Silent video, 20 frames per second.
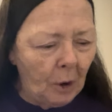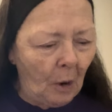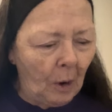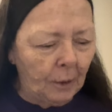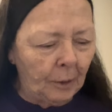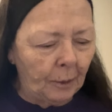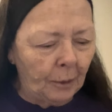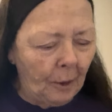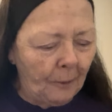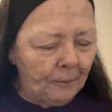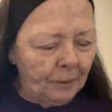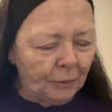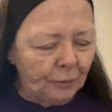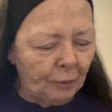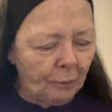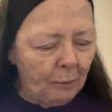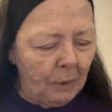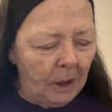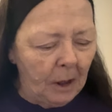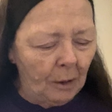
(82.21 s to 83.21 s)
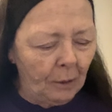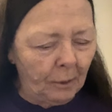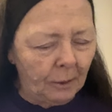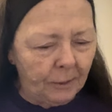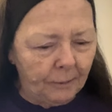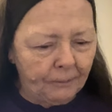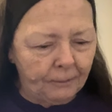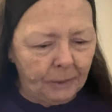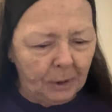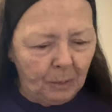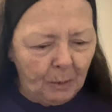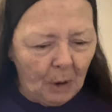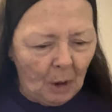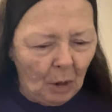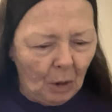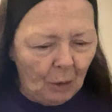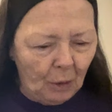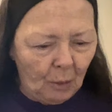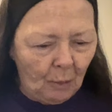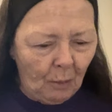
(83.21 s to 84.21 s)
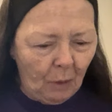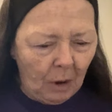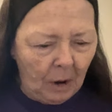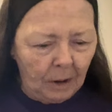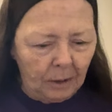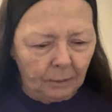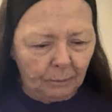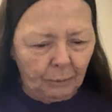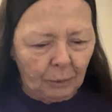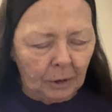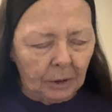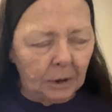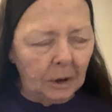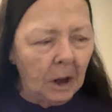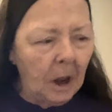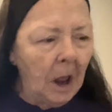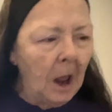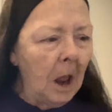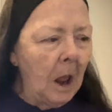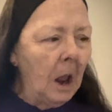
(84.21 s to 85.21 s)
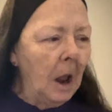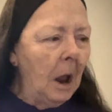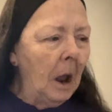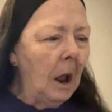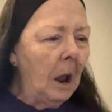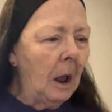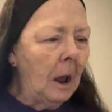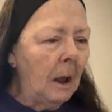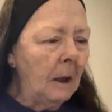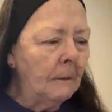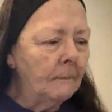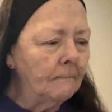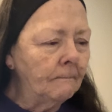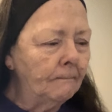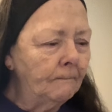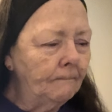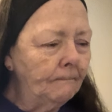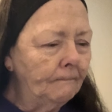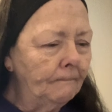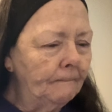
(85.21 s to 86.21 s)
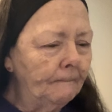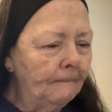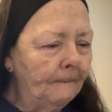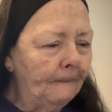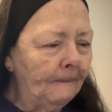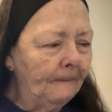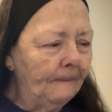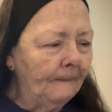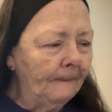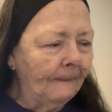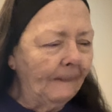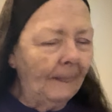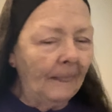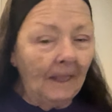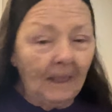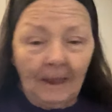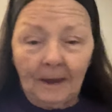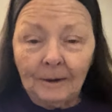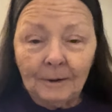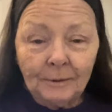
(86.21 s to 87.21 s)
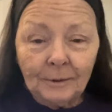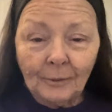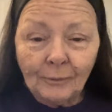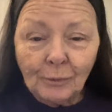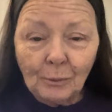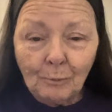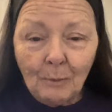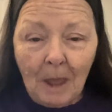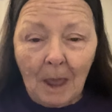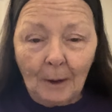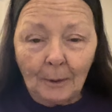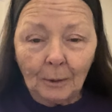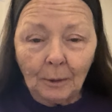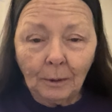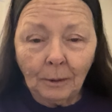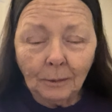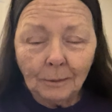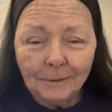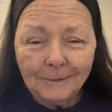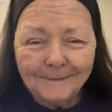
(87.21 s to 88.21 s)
I don't know if it's a male or female or what, but it doesn't matter.